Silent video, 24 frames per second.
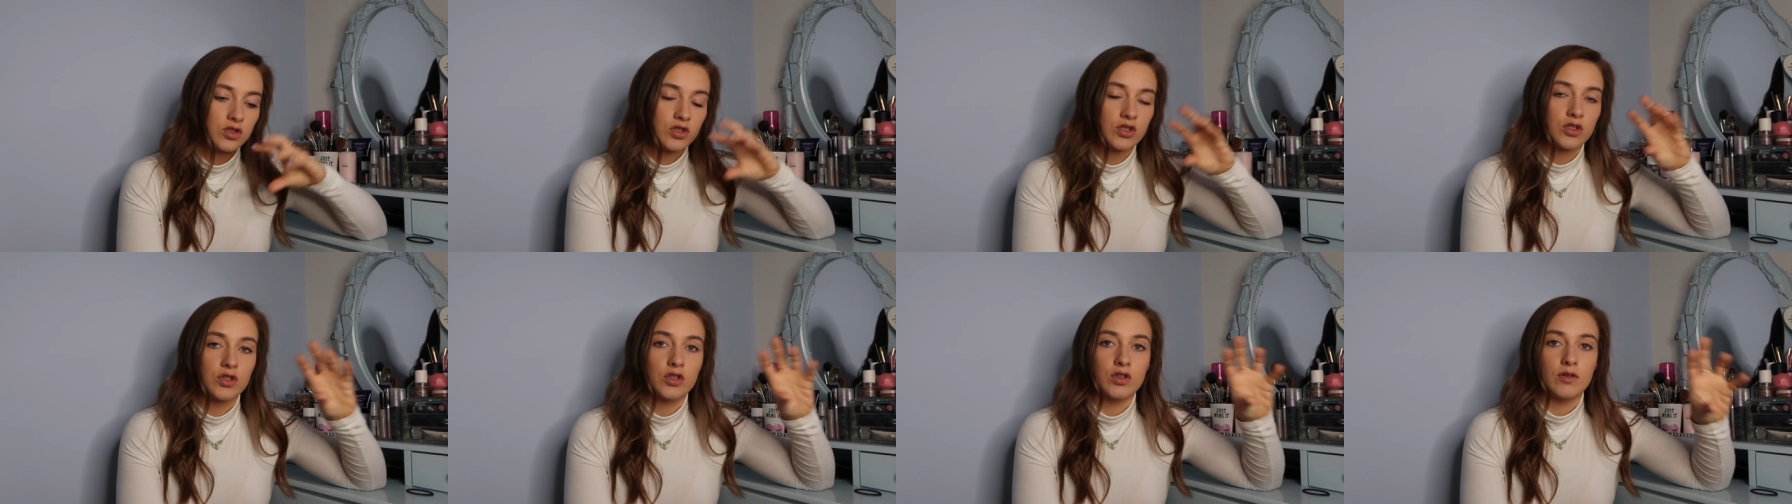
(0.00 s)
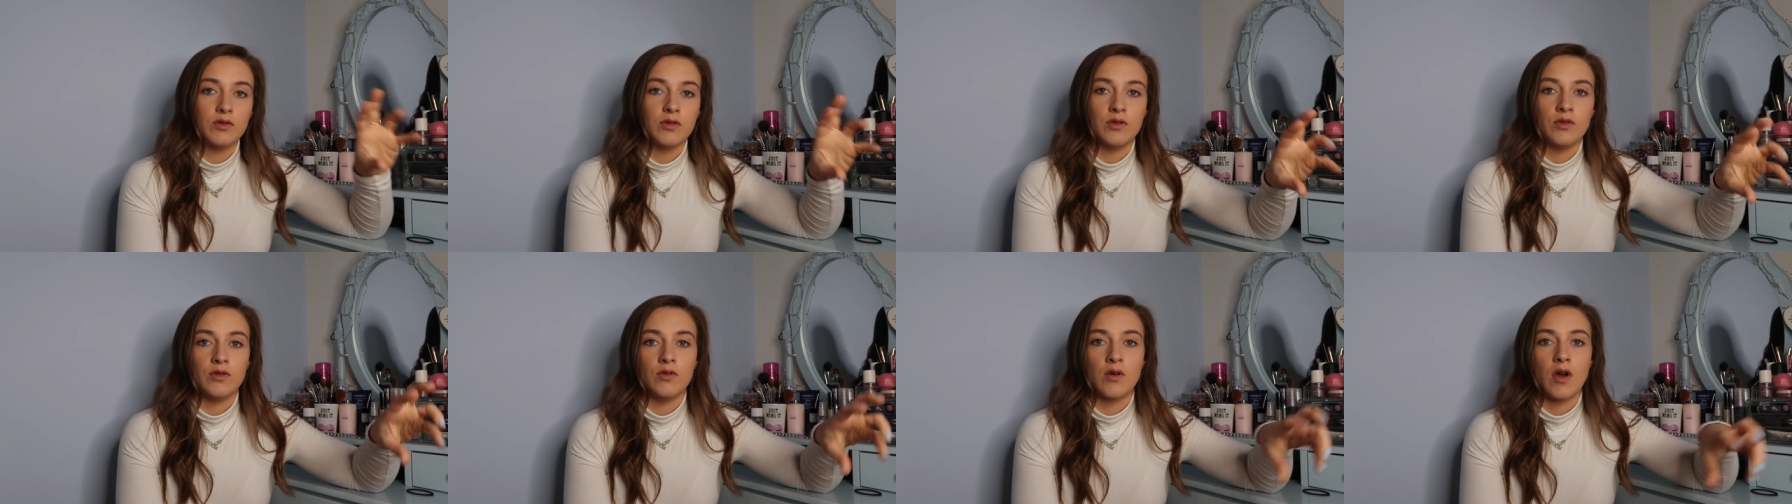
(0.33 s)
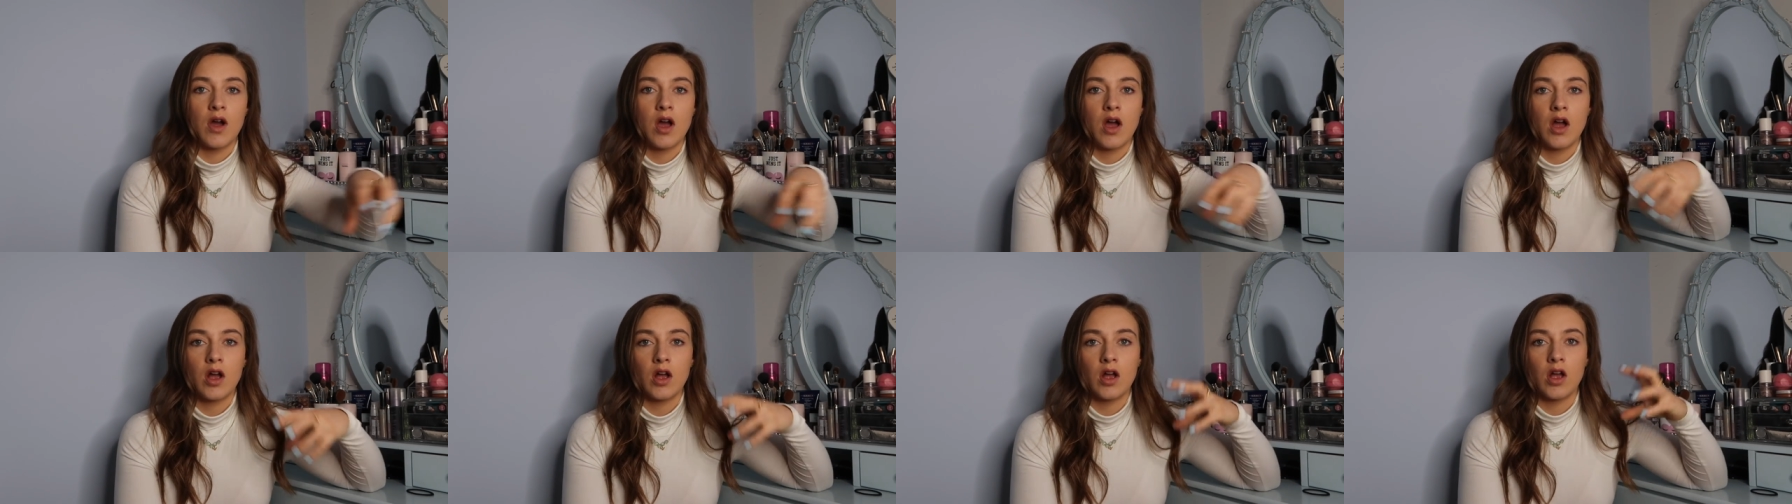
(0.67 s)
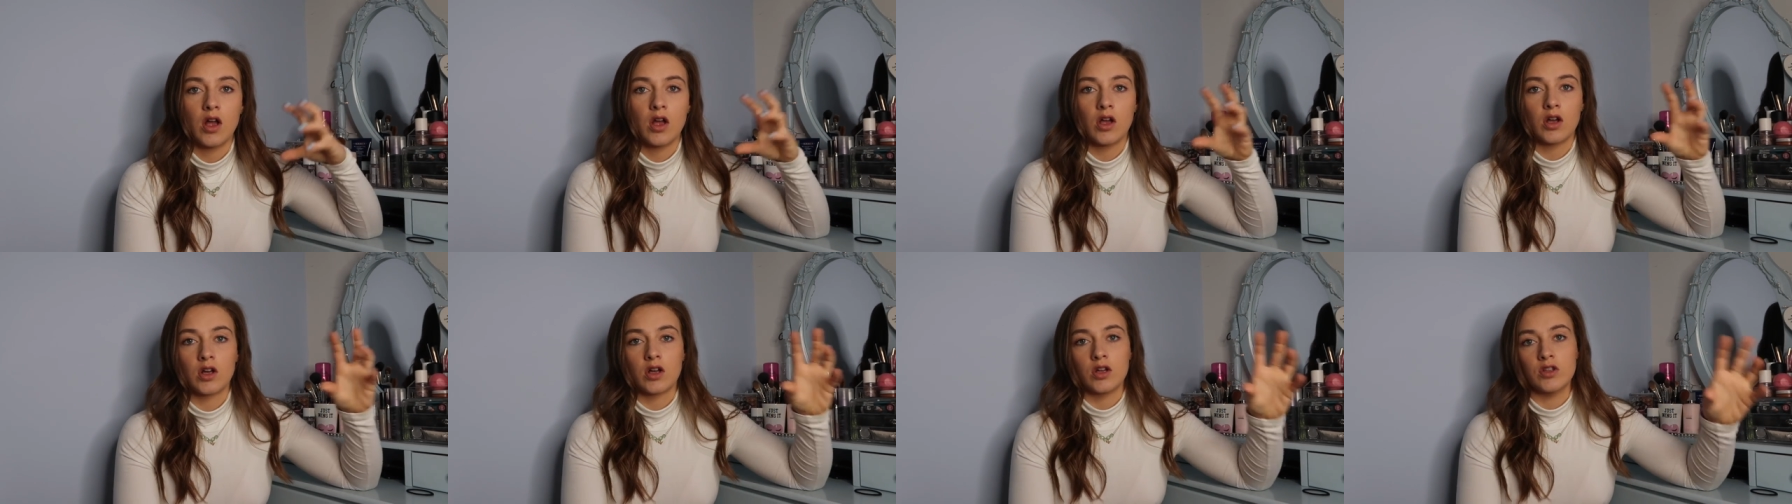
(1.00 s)
to
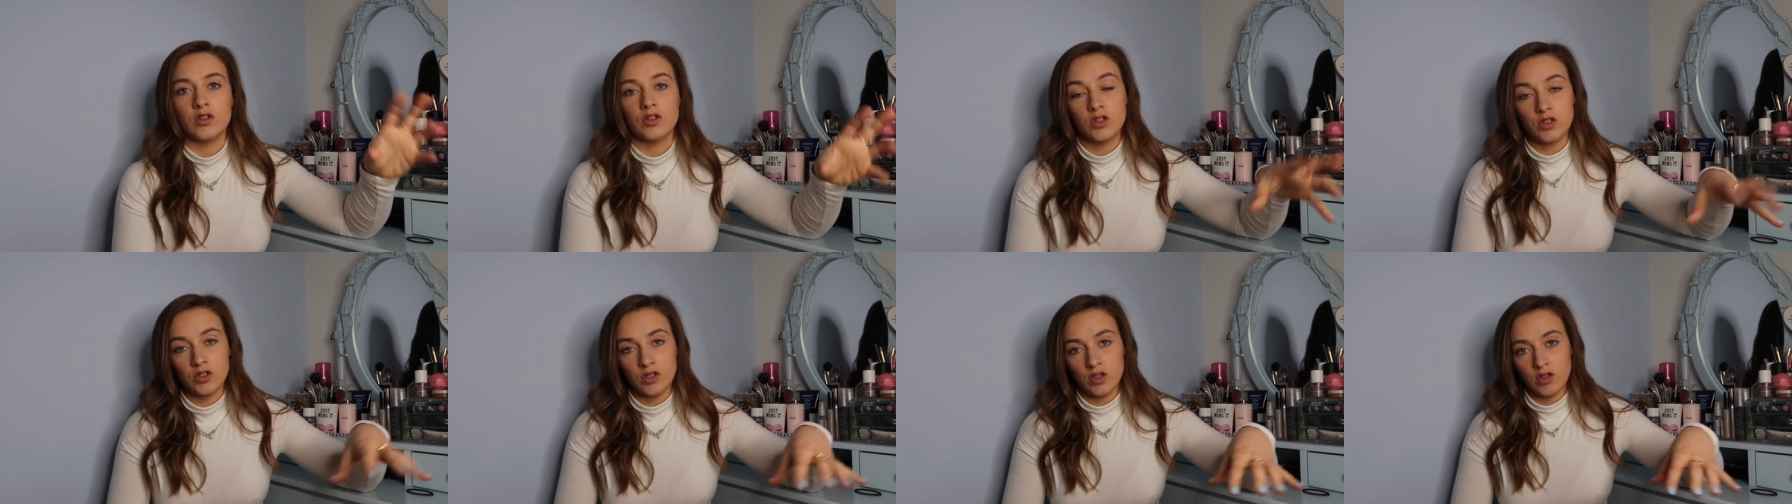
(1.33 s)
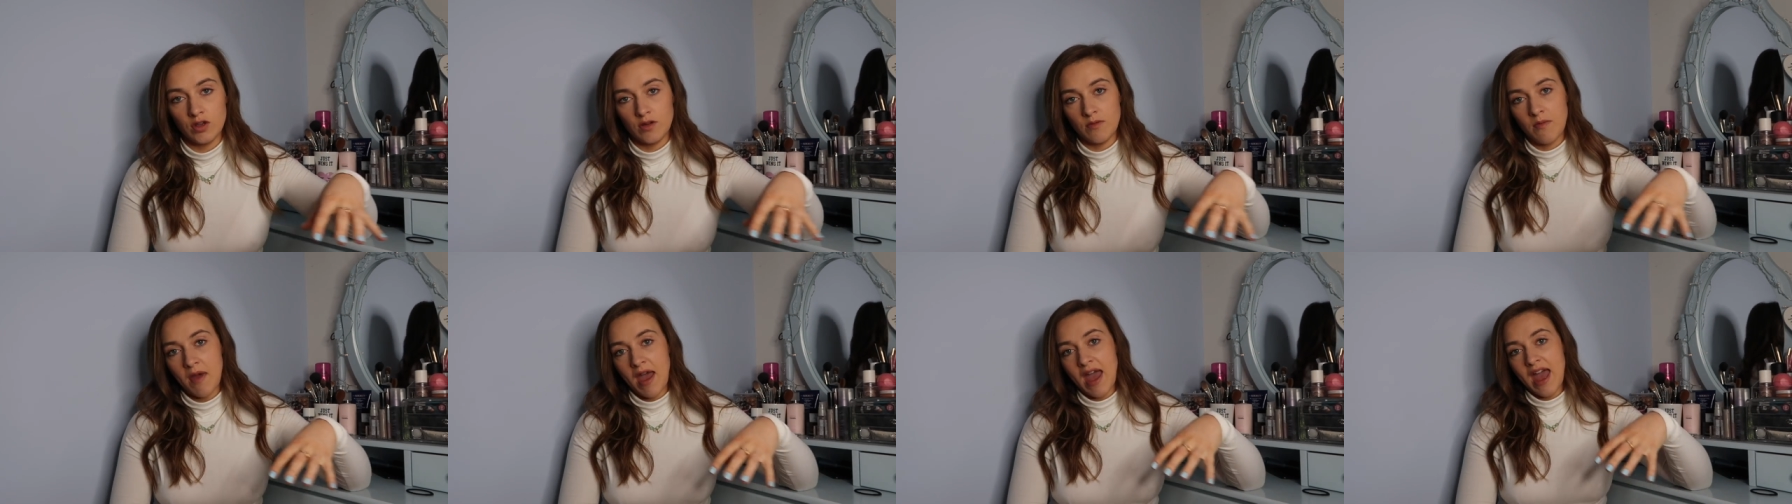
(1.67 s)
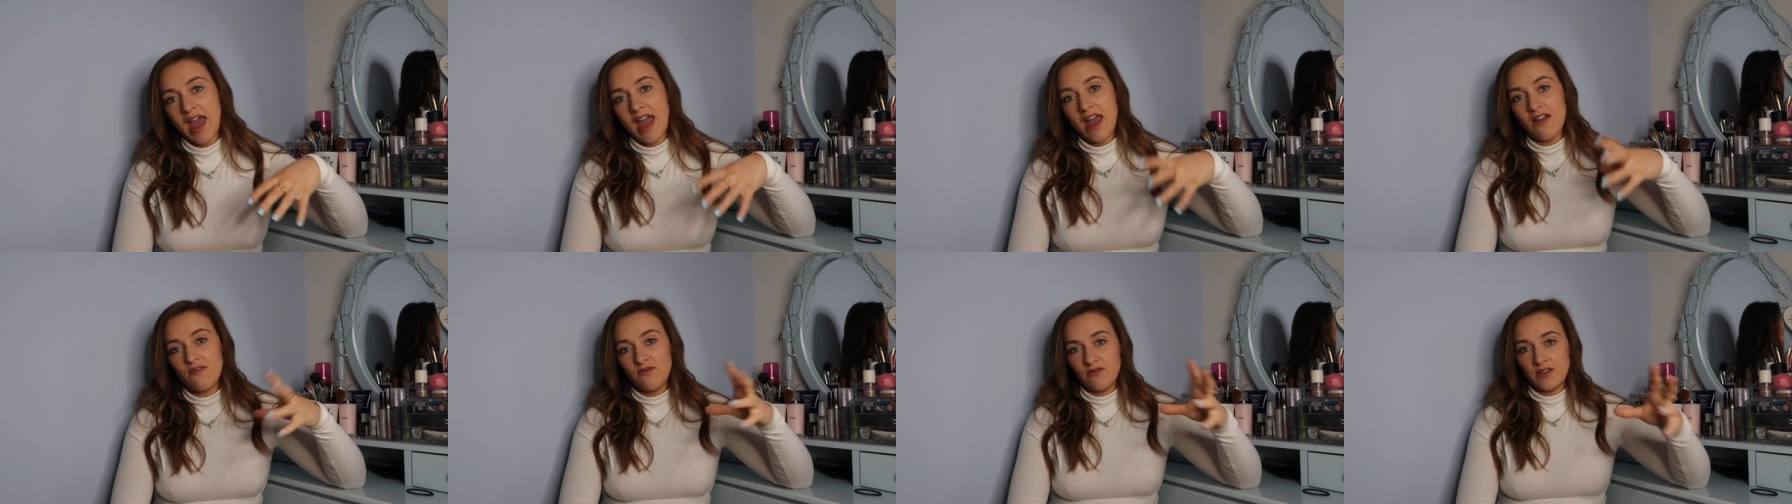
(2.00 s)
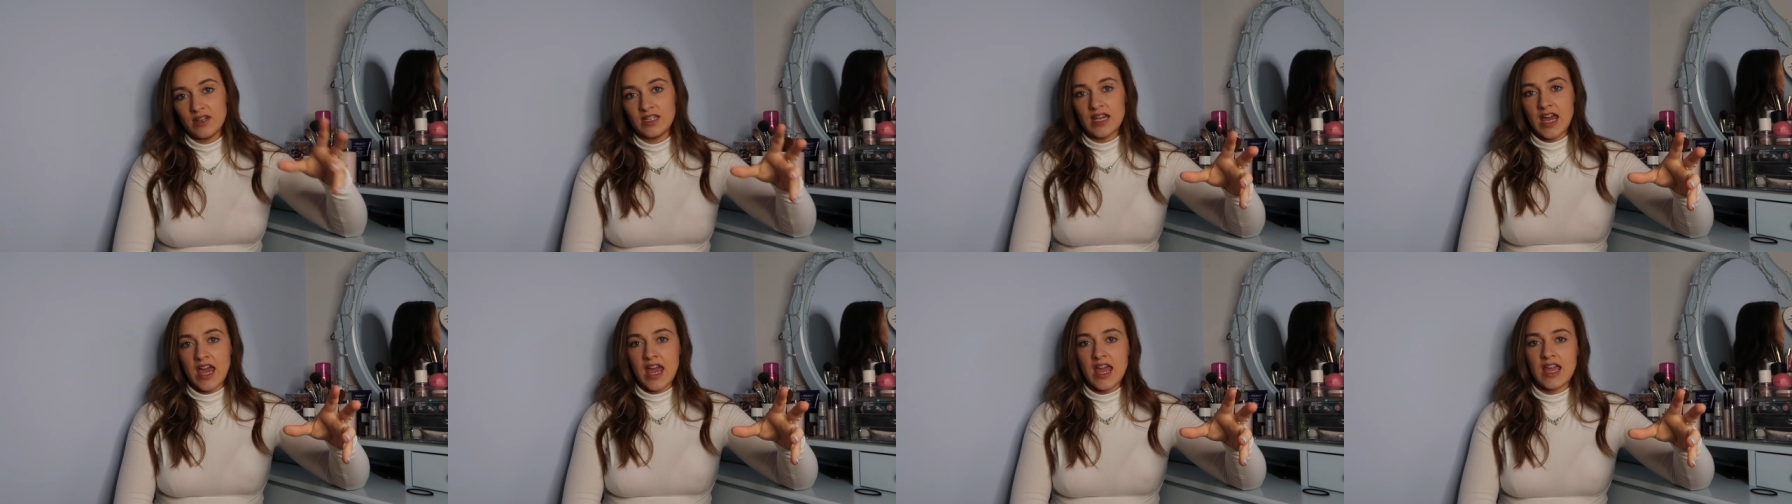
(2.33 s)
consume every
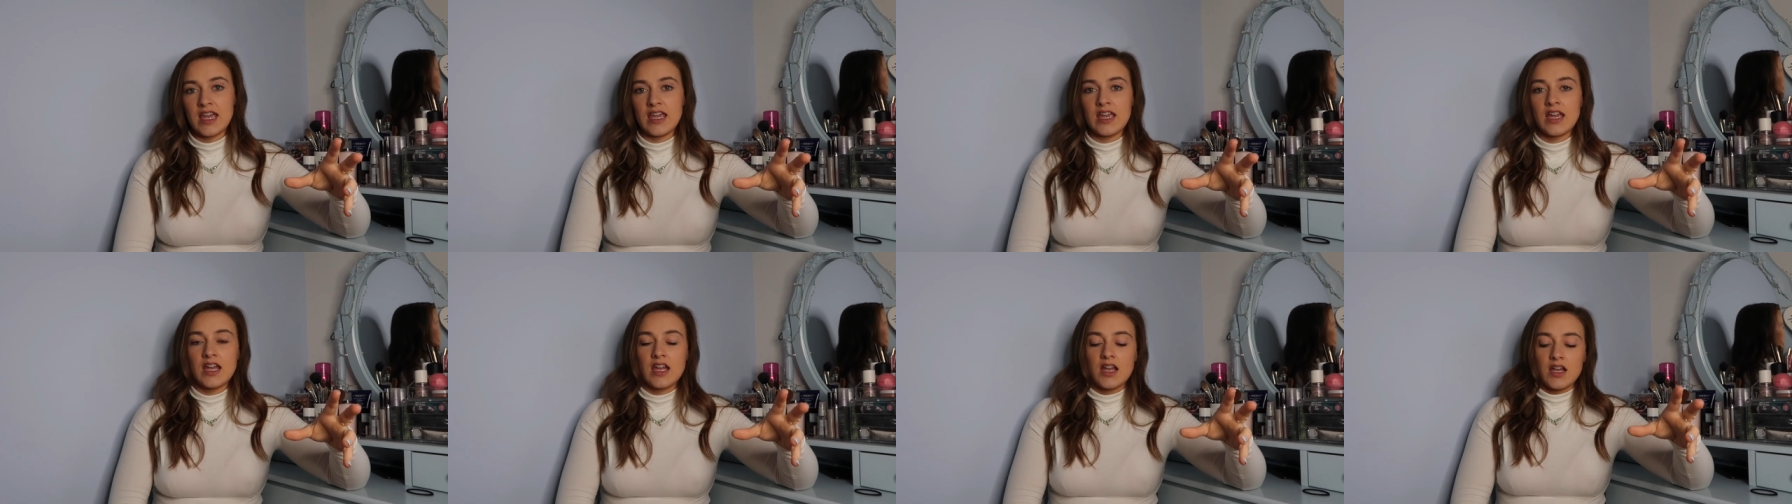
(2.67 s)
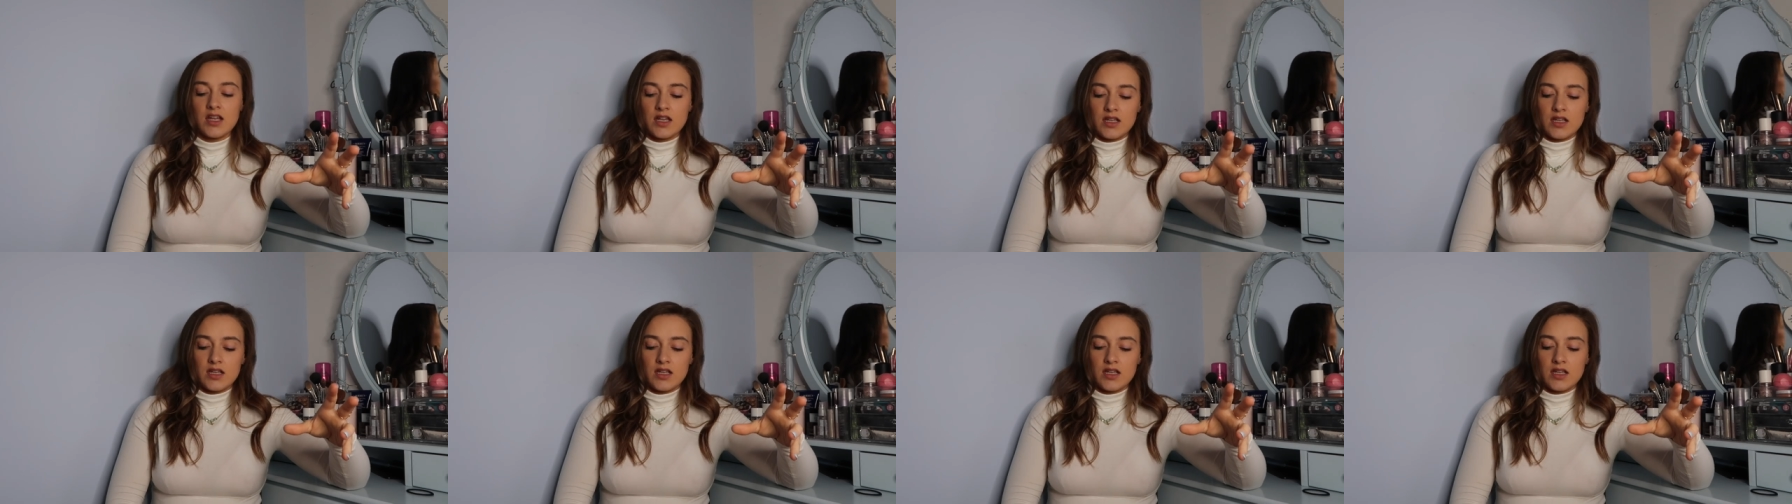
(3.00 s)
day